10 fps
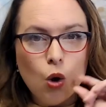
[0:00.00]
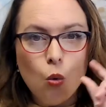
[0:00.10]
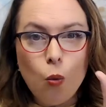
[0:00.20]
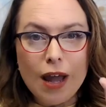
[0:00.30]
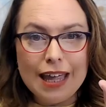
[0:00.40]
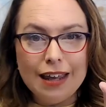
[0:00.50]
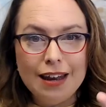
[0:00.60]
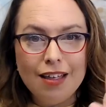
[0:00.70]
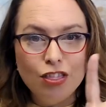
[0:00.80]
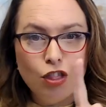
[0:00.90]

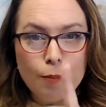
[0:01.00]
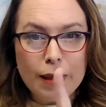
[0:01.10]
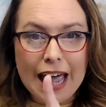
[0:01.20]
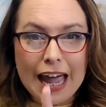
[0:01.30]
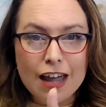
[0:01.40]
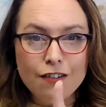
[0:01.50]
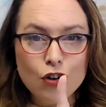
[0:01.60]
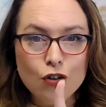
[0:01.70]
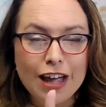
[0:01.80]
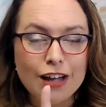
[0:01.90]
when the
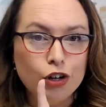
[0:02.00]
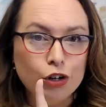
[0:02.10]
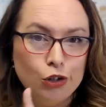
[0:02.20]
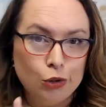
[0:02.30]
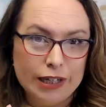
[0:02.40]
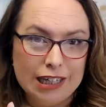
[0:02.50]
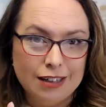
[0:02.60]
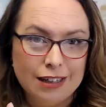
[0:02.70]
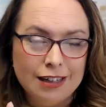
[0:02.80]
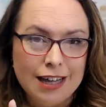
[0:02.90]
behavior that you're doing